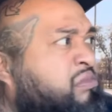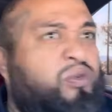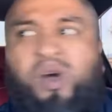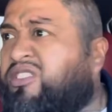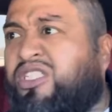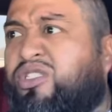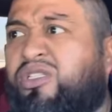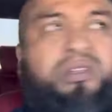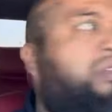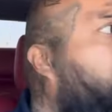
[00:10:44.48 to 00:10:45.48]
Walks into
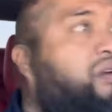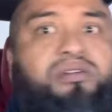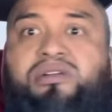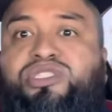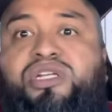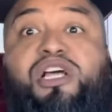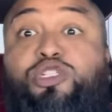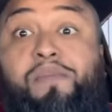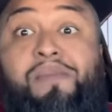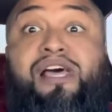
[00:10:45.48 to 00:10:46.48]
the dealer and
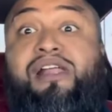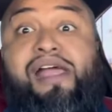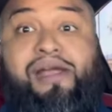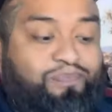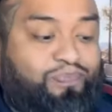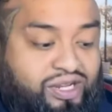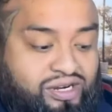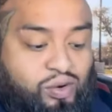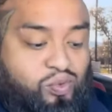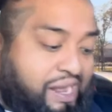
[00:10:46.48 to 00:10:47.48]
chingas a man, they're
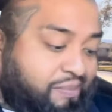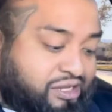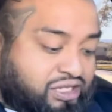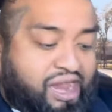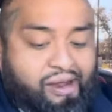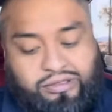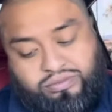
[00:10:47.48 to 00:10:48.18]
gonna rob us, eh?